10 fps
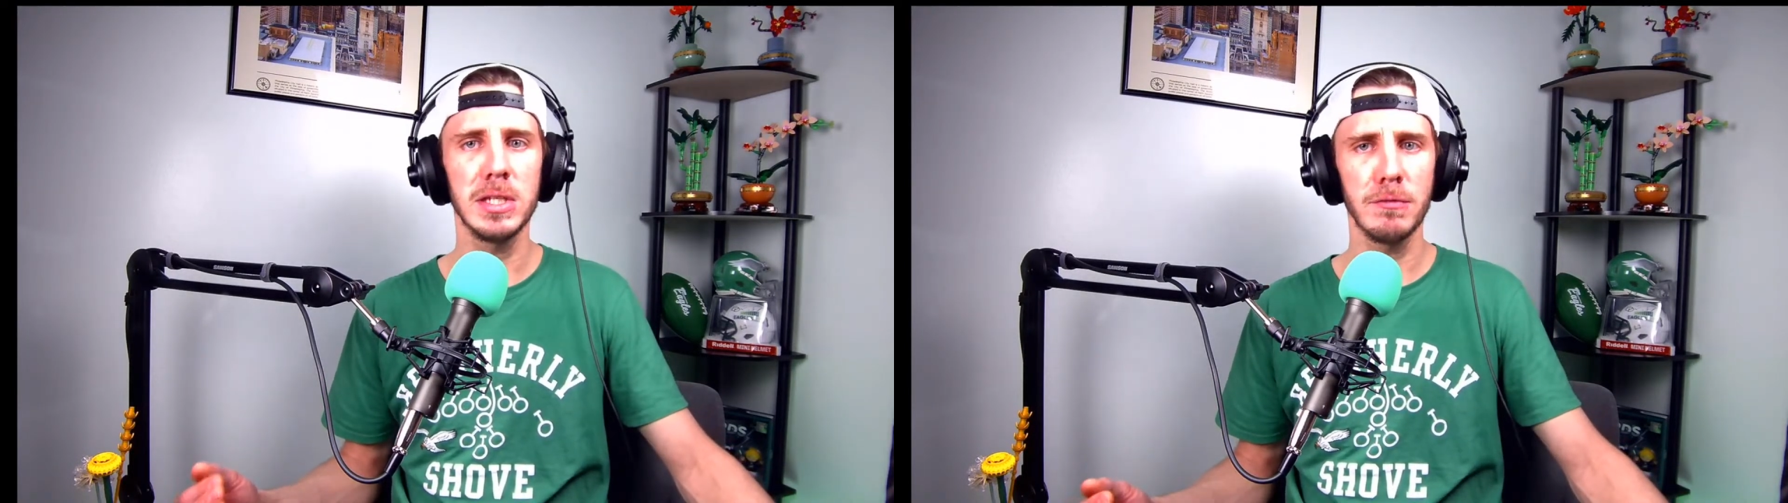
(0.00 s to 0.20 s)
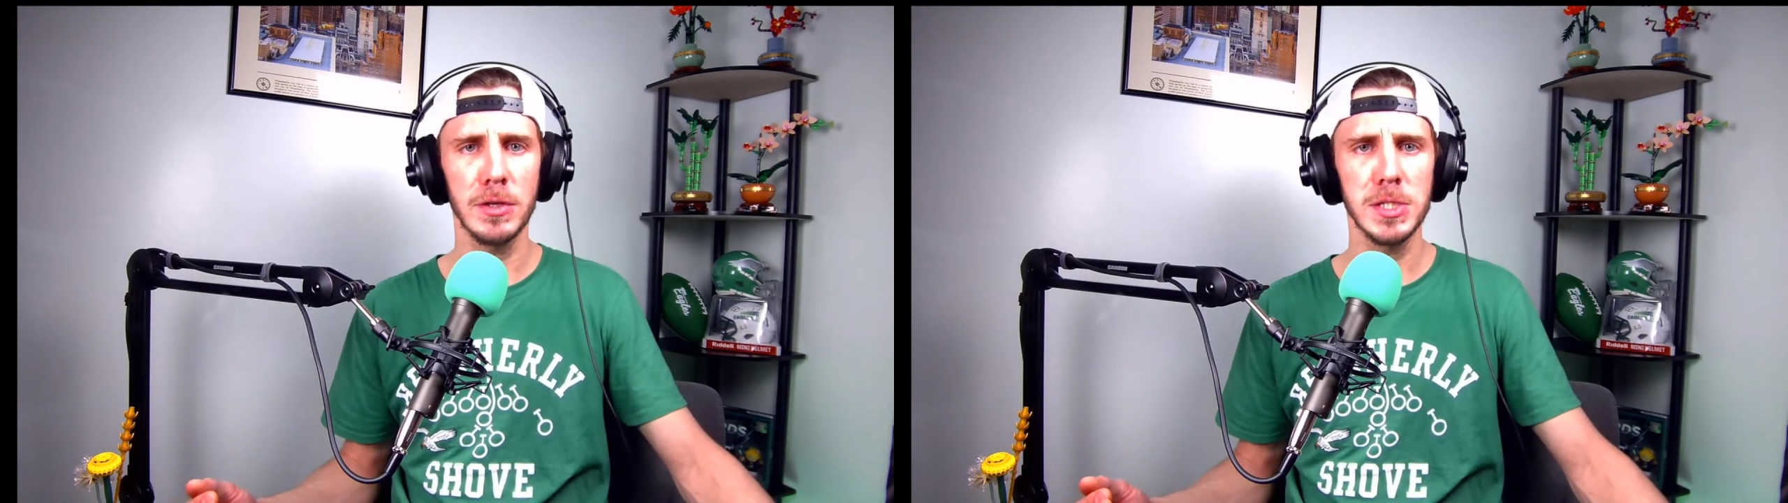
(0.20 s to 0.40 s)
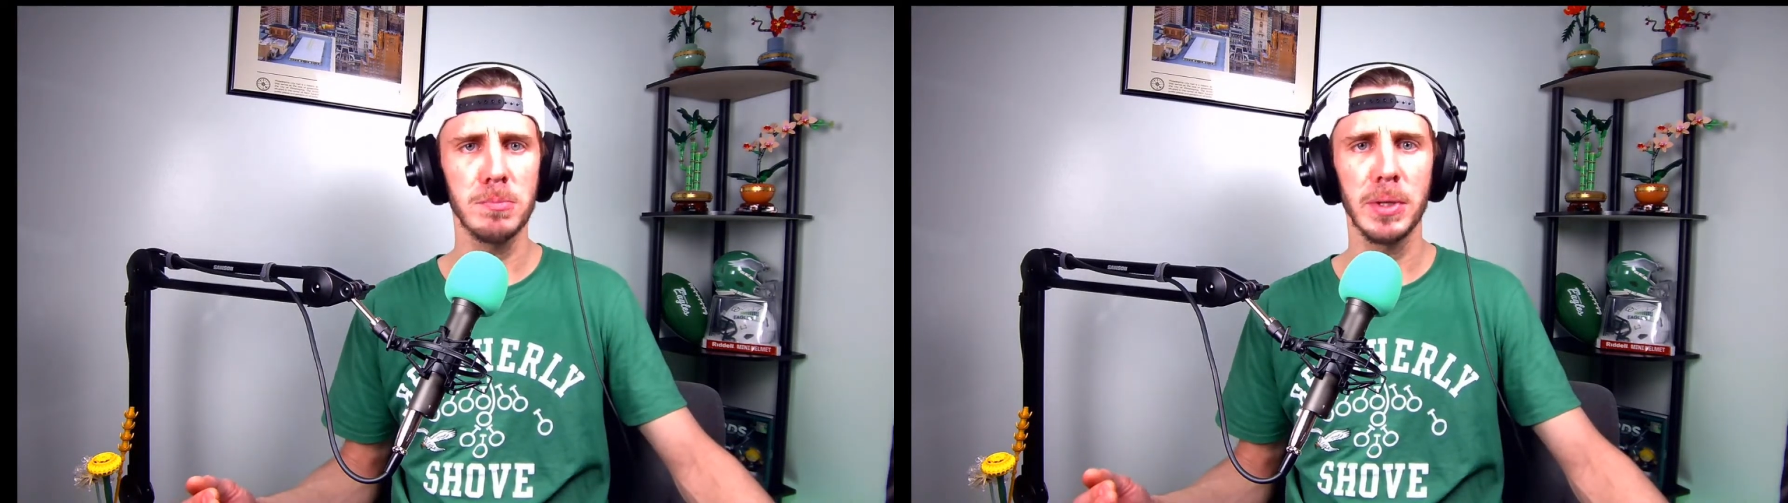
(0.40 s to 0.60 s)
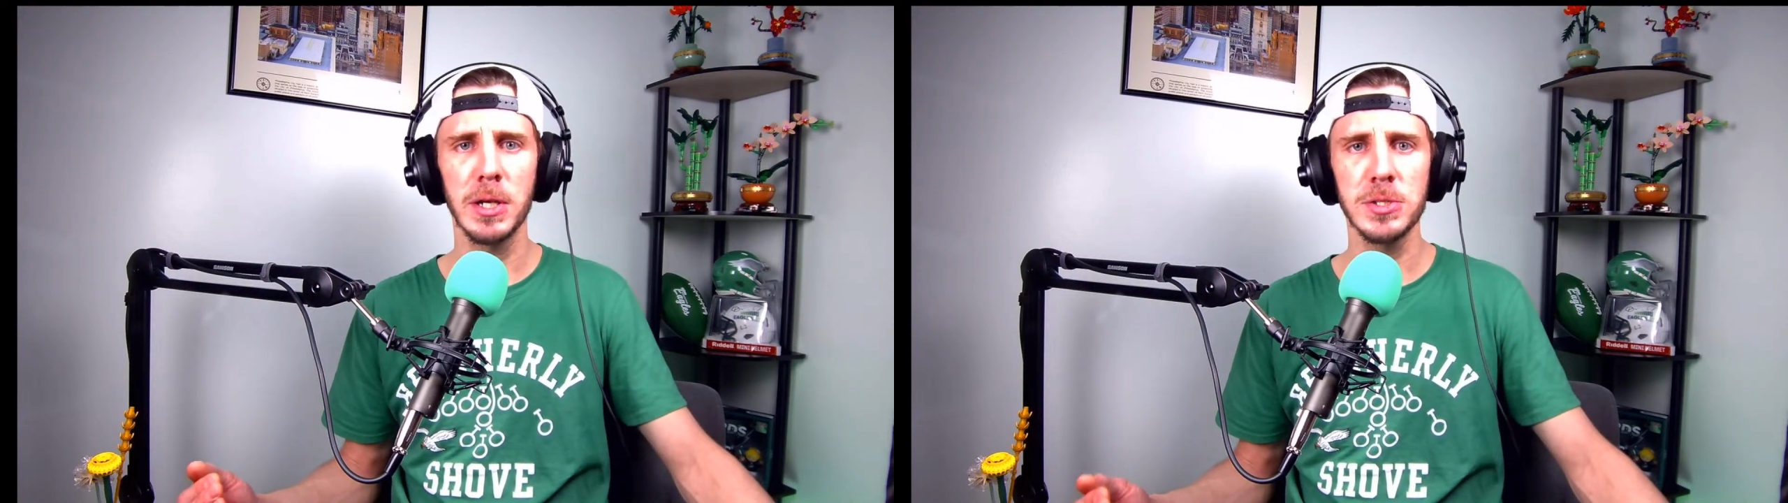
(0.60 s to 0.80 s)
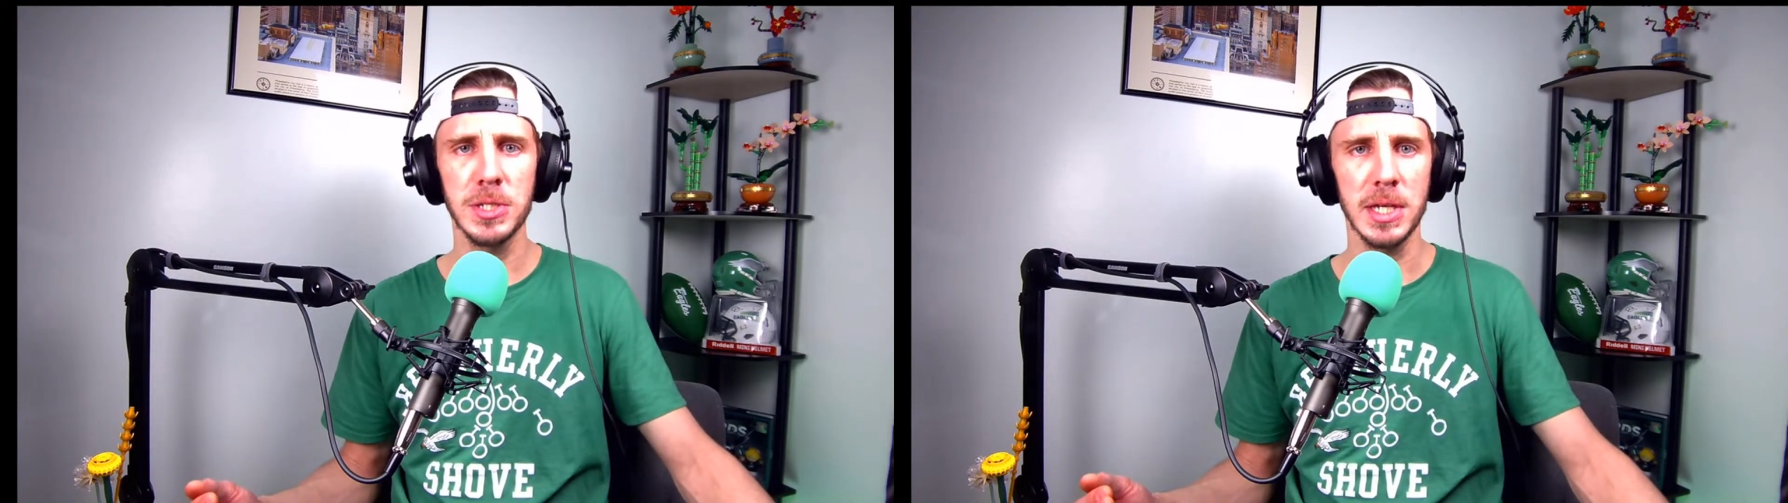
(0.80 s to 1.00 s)
defensive
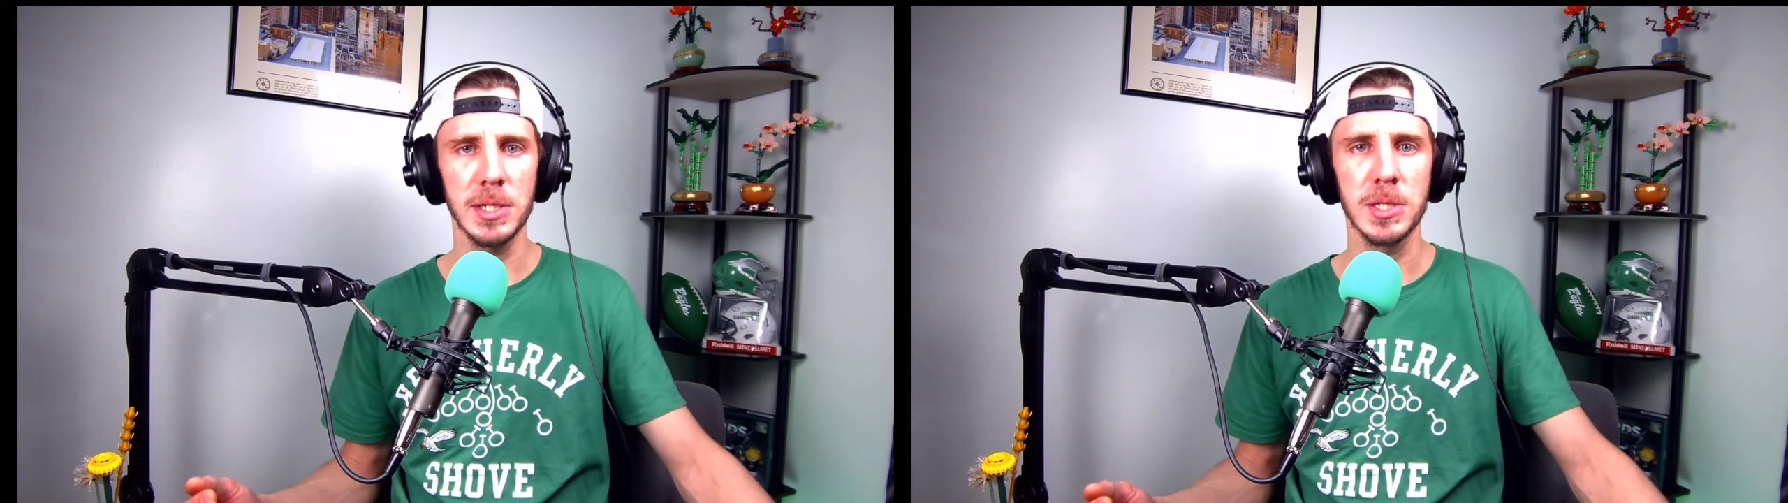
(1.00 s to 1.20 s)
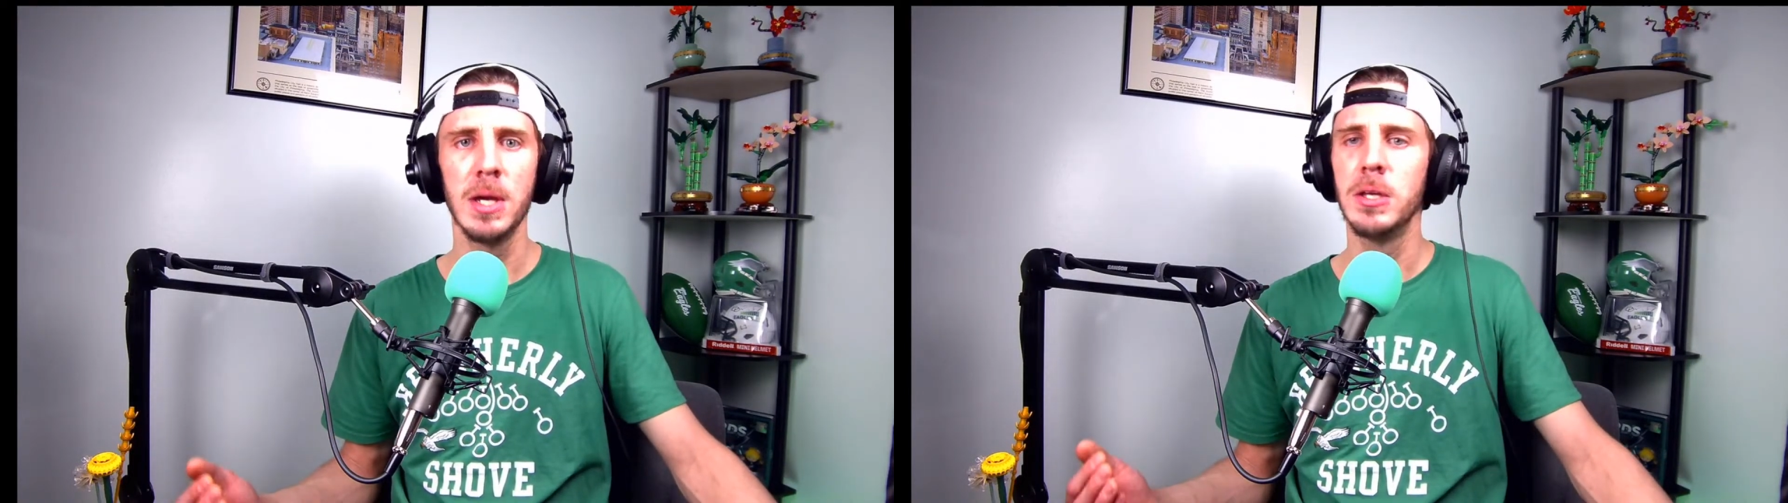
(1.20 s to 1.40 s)
player's knees.